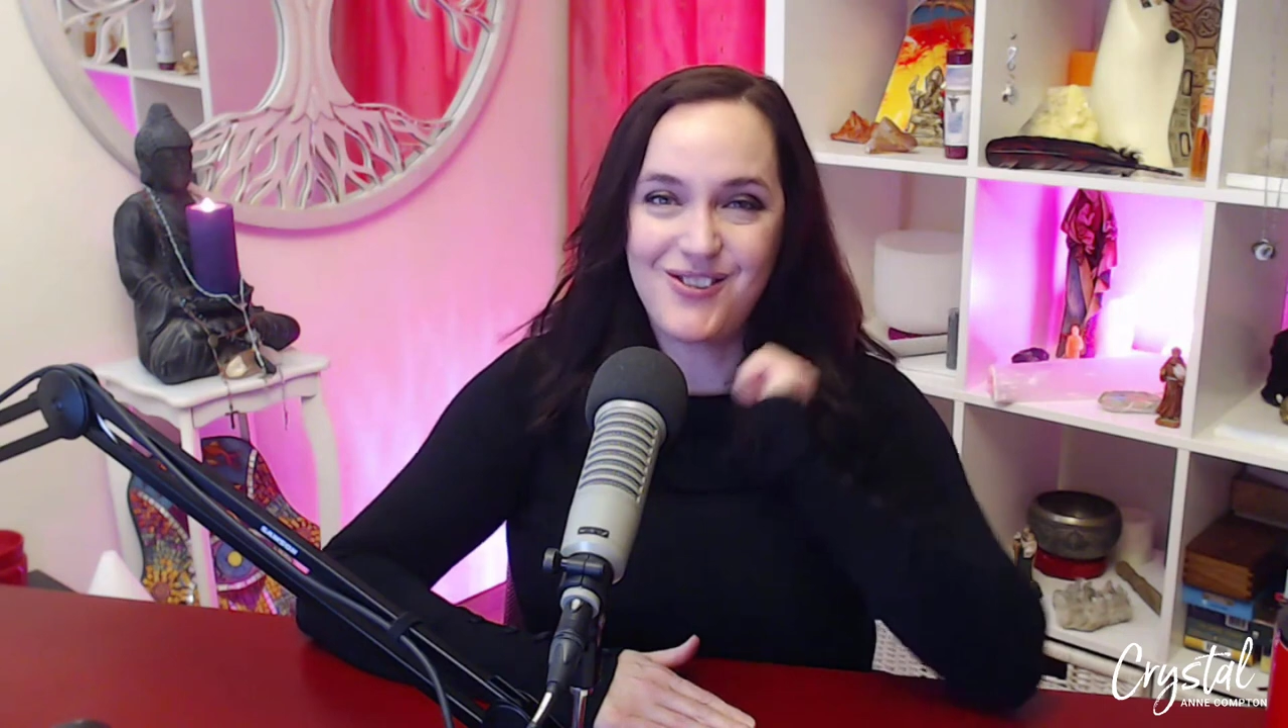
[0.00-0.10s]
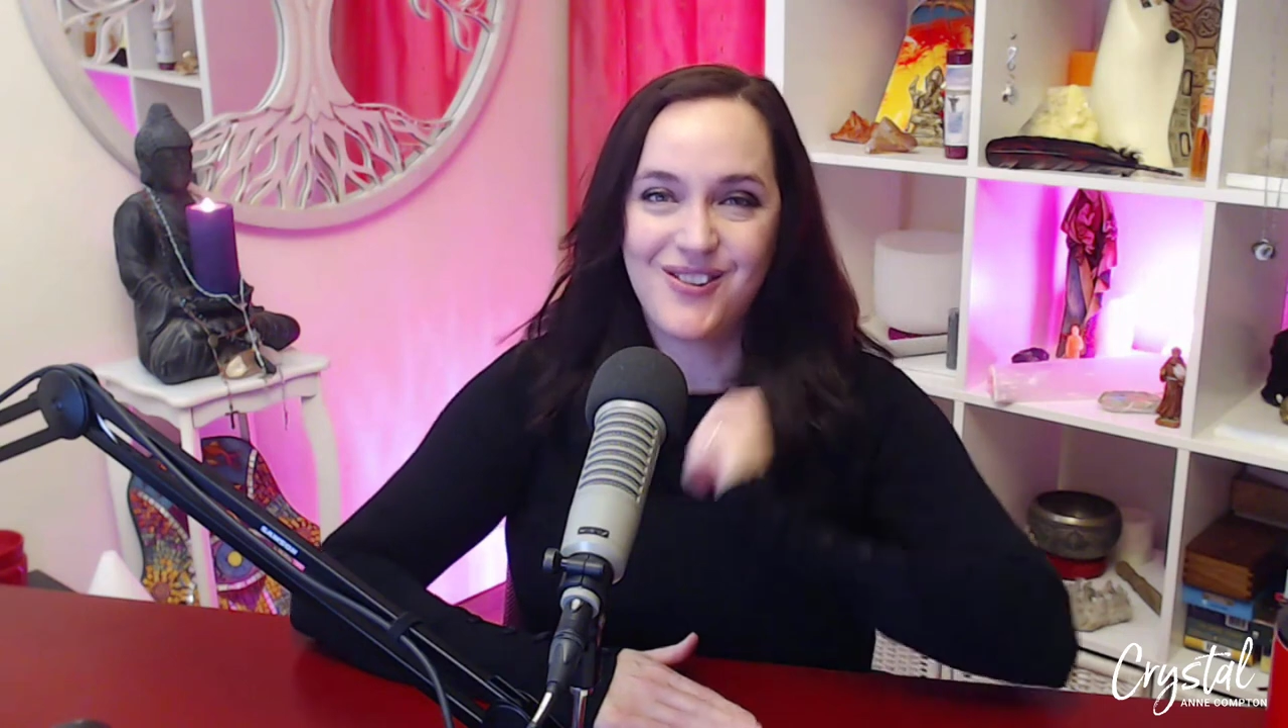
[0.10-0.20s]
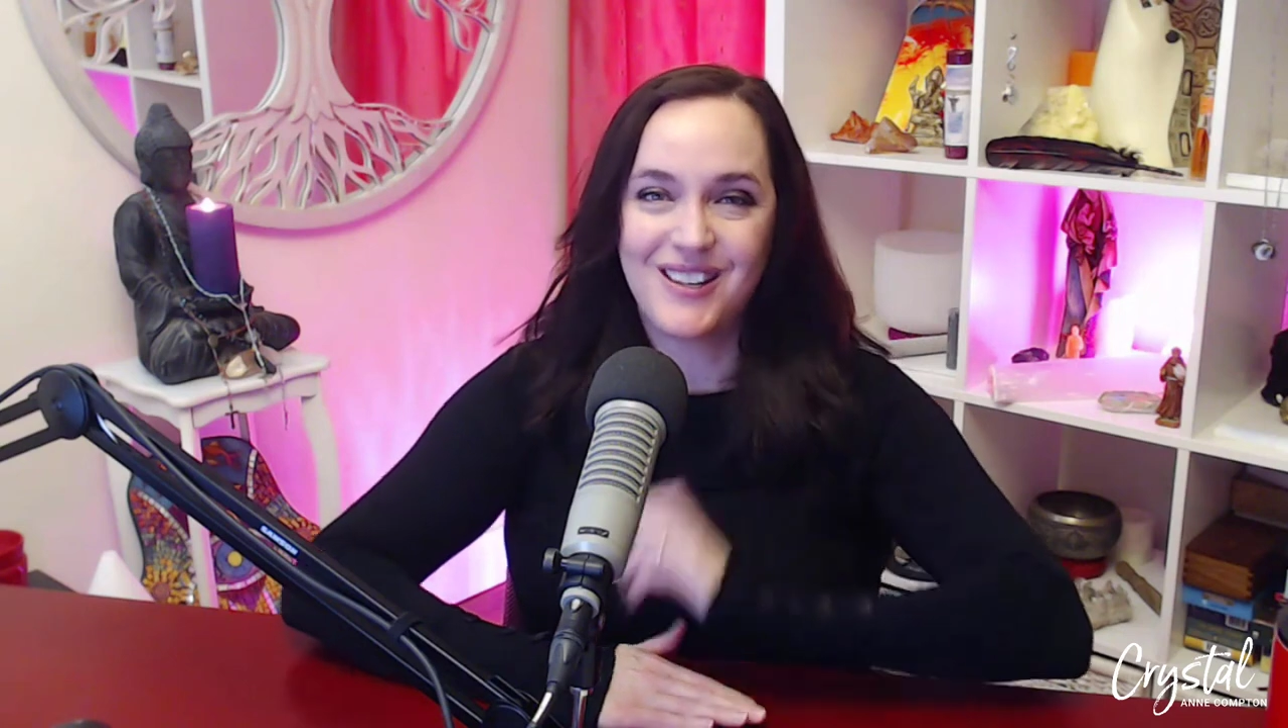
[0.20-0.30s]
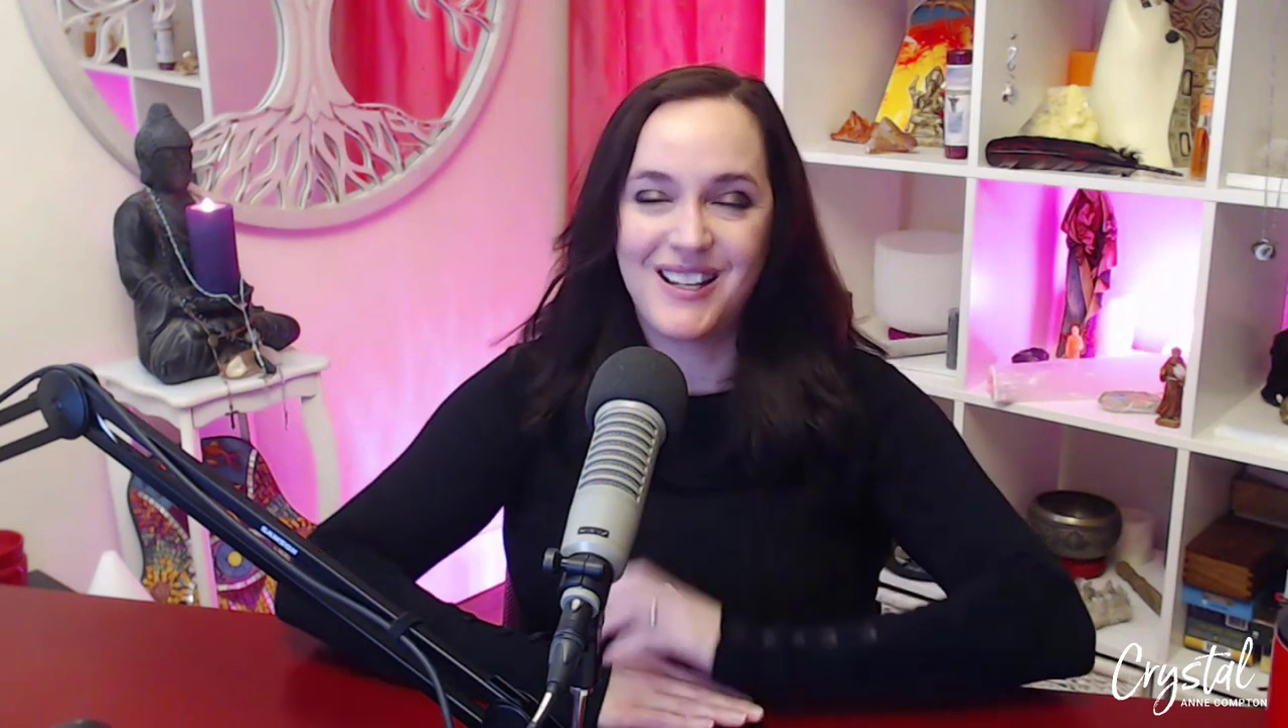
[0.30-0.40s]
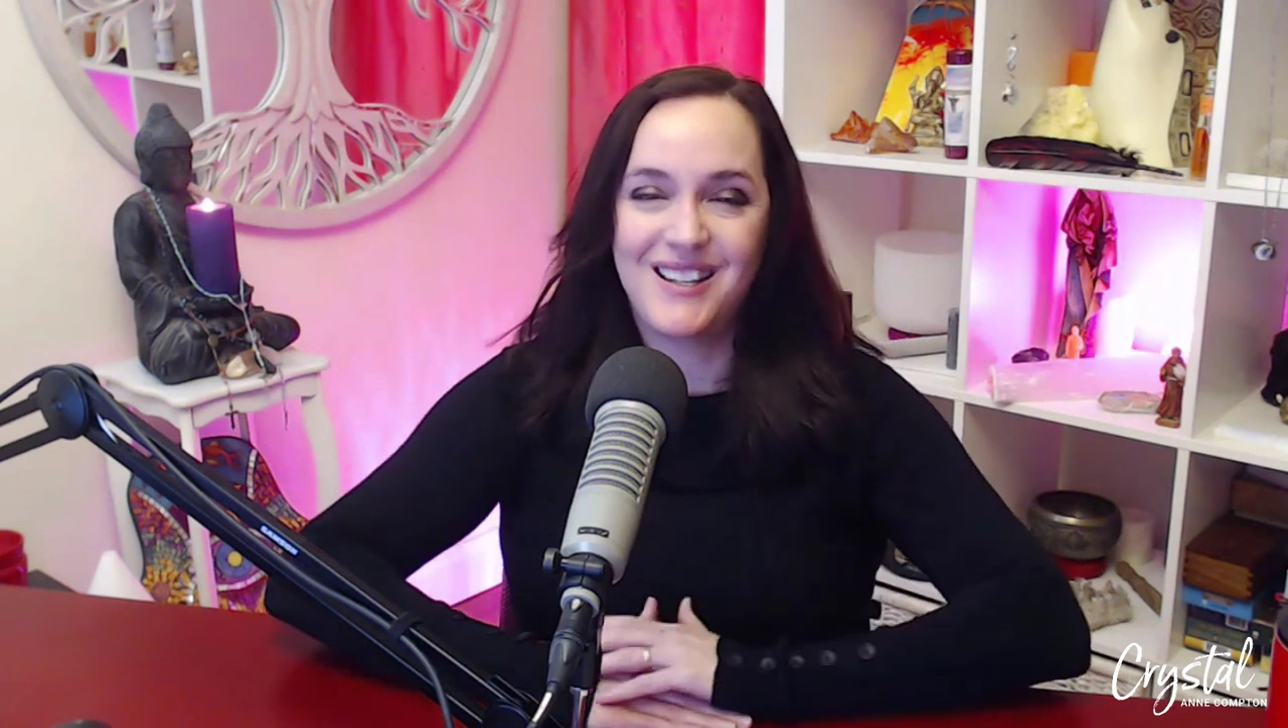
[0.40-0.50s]

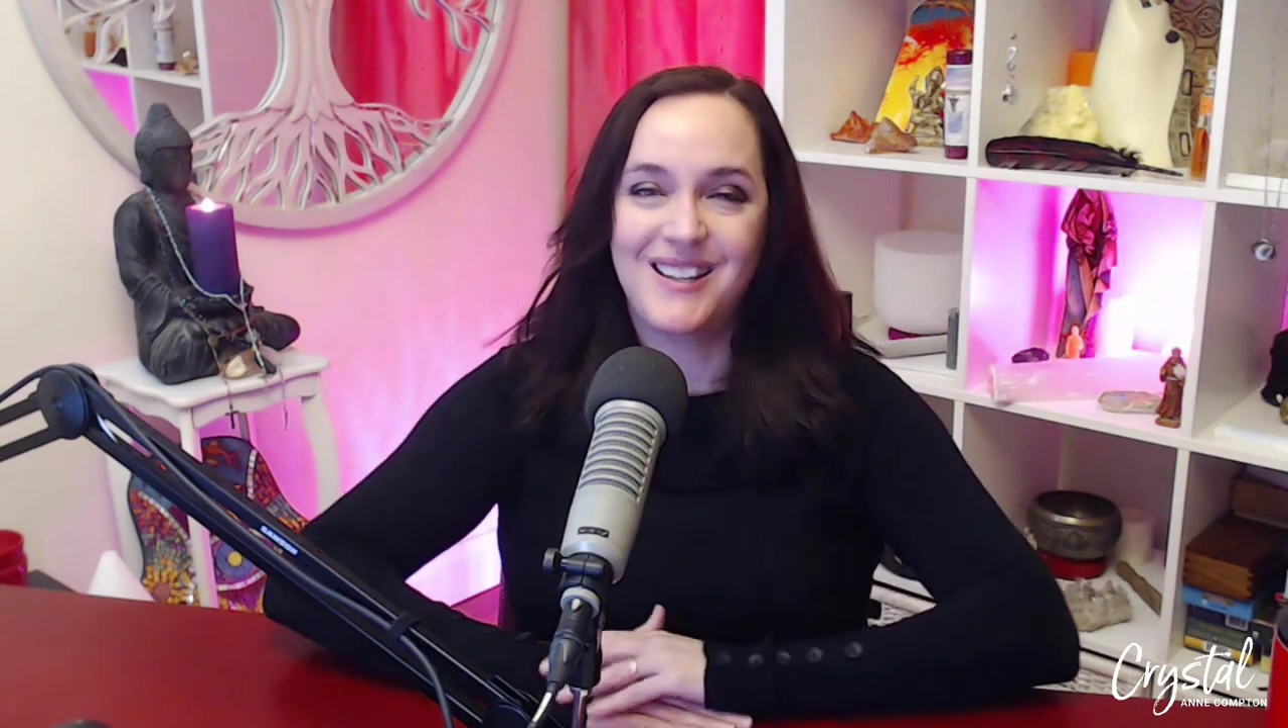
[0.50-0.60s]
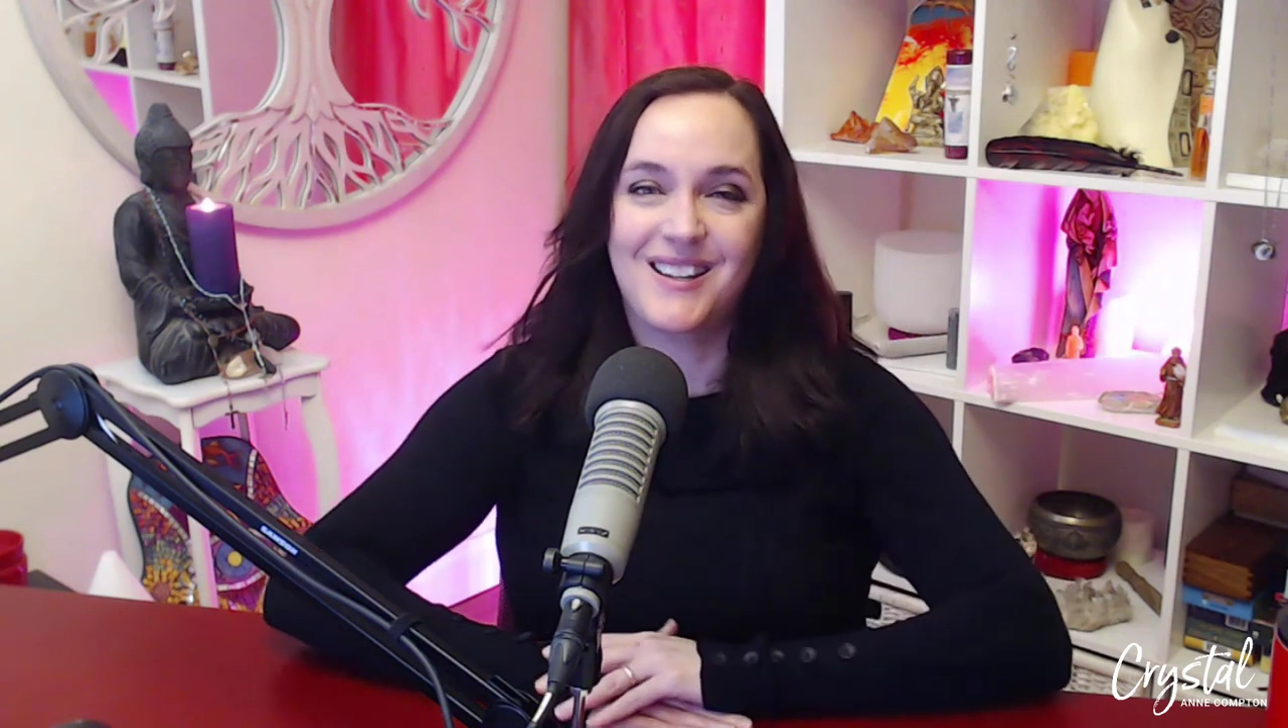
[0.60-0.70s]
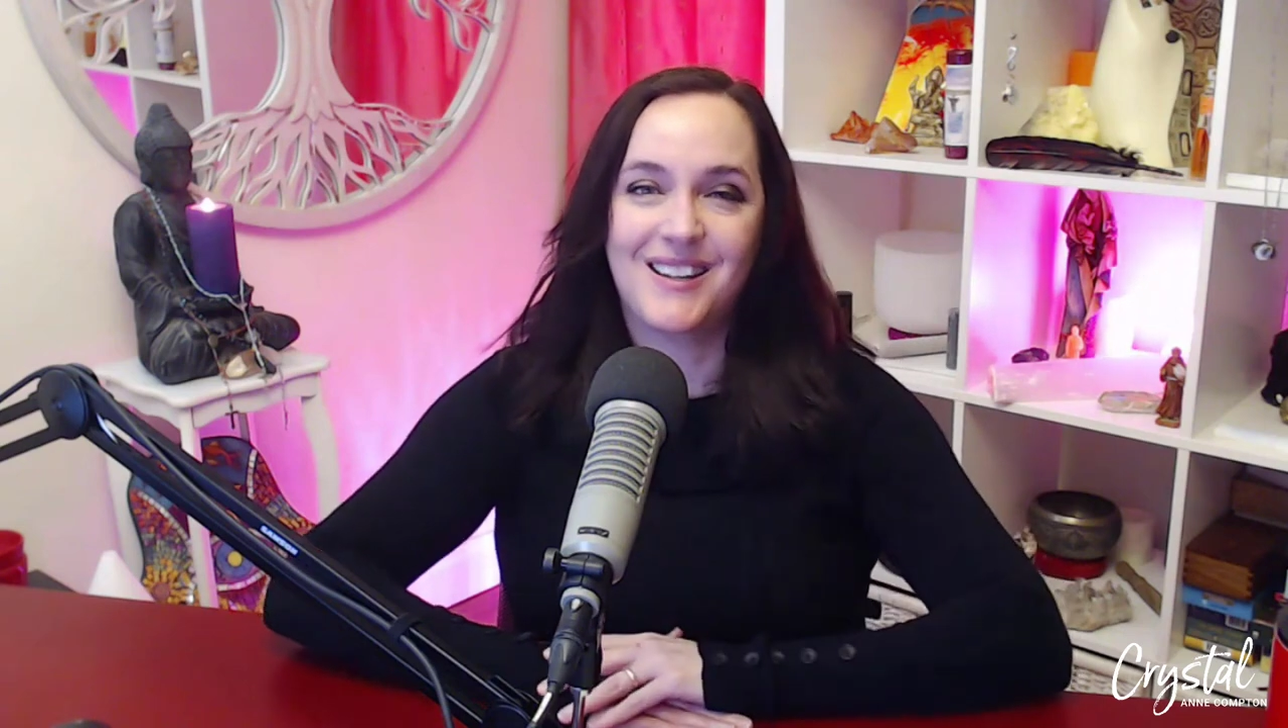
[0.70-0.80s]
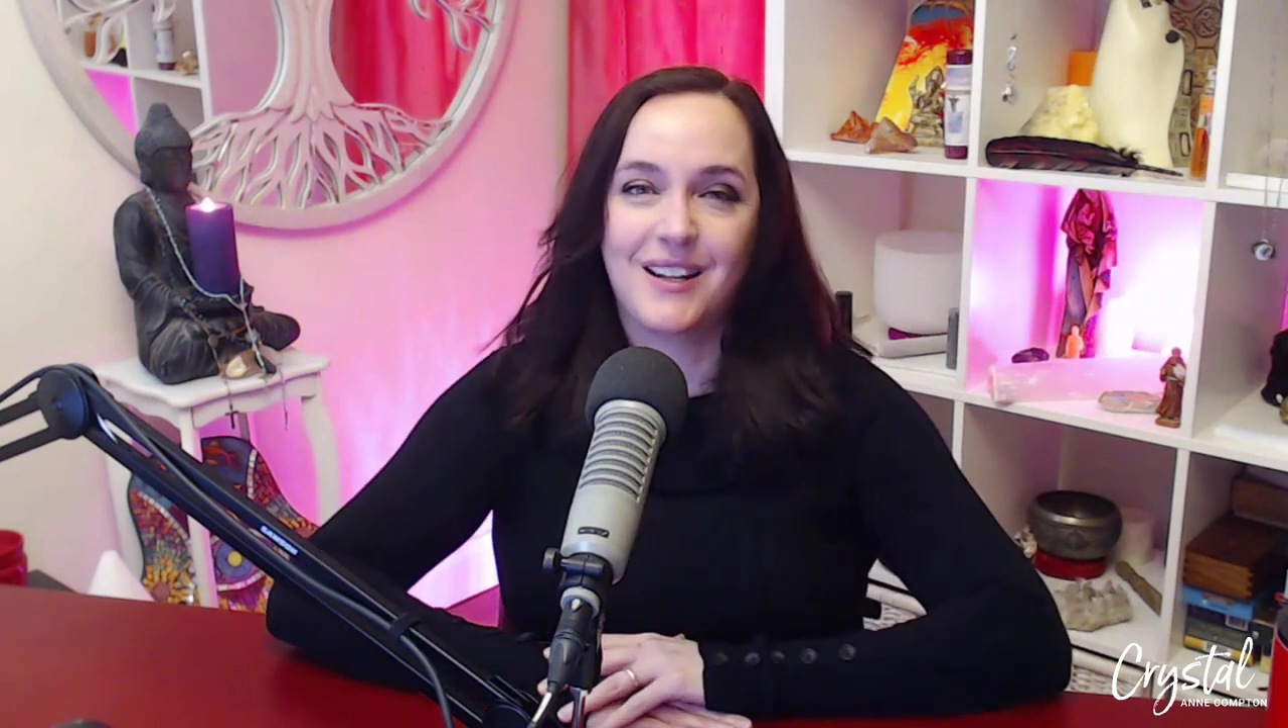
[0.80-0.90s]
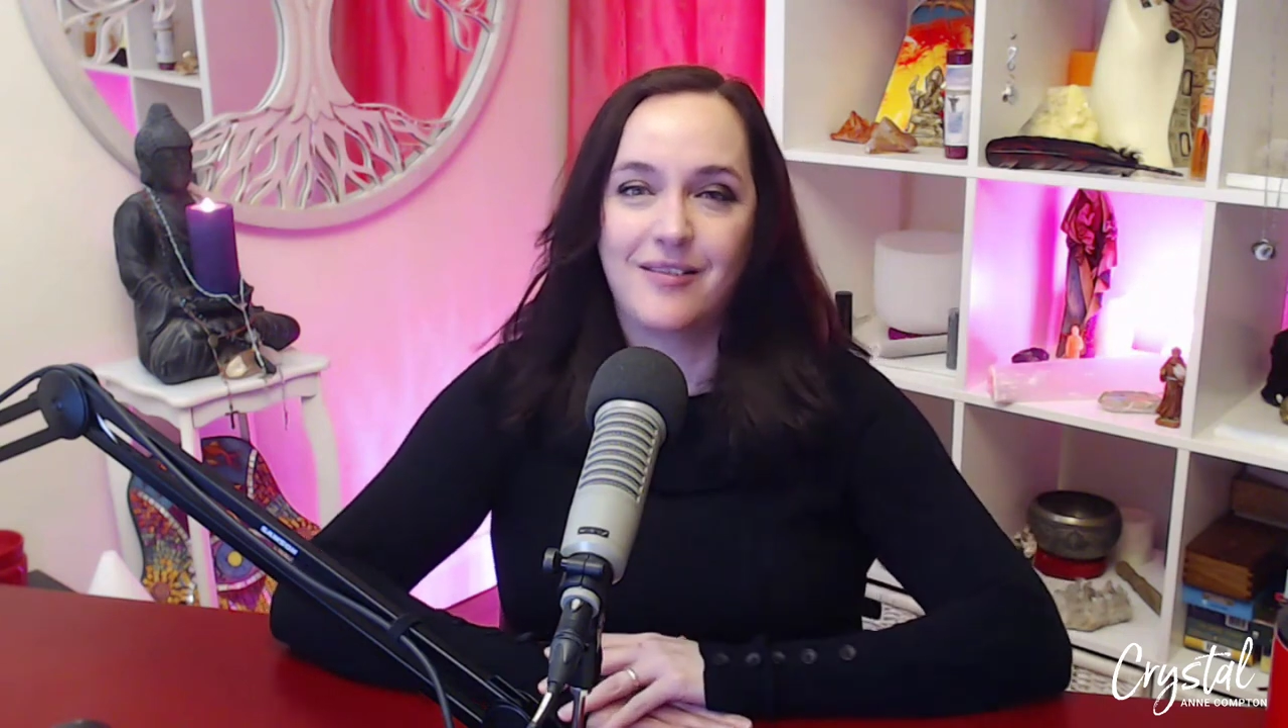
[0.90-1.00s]
you in